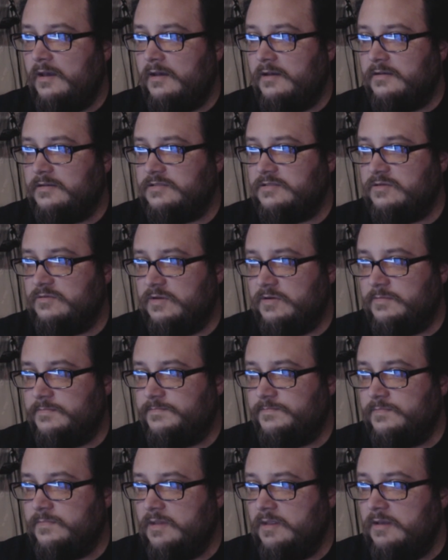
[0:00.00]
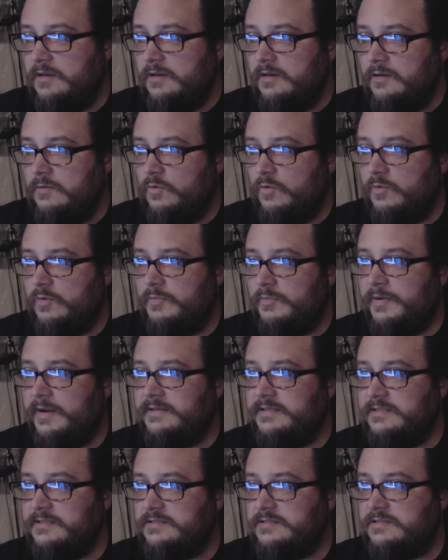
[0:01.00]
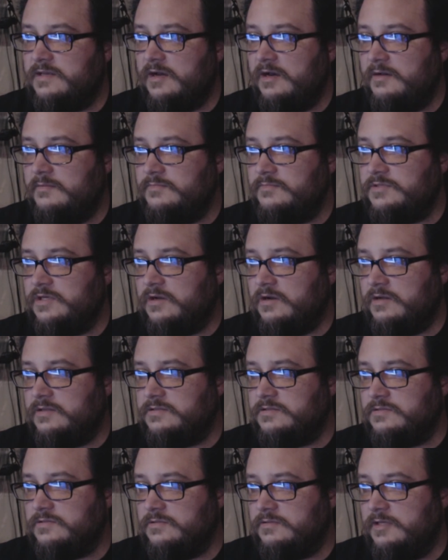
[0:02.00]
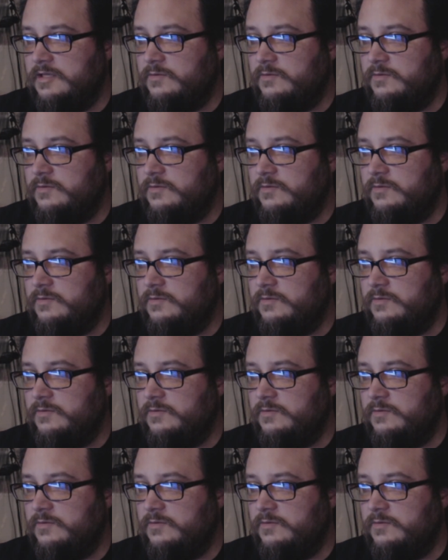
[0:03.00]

So no. Will Repentance come to console,